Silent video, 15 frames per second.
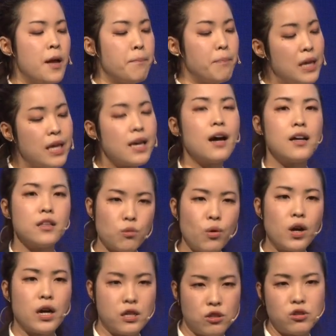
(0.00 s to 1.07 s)
beyond
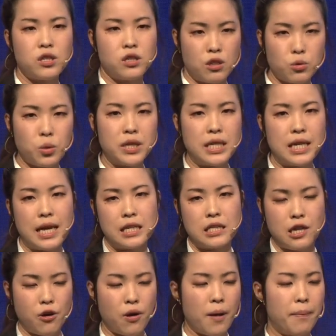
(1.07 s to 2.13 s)
128
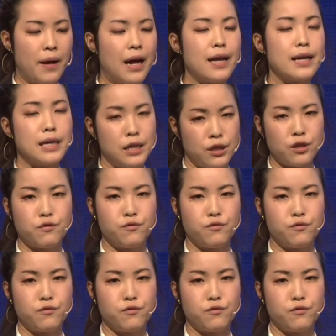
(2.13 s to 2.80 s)
terabyte in the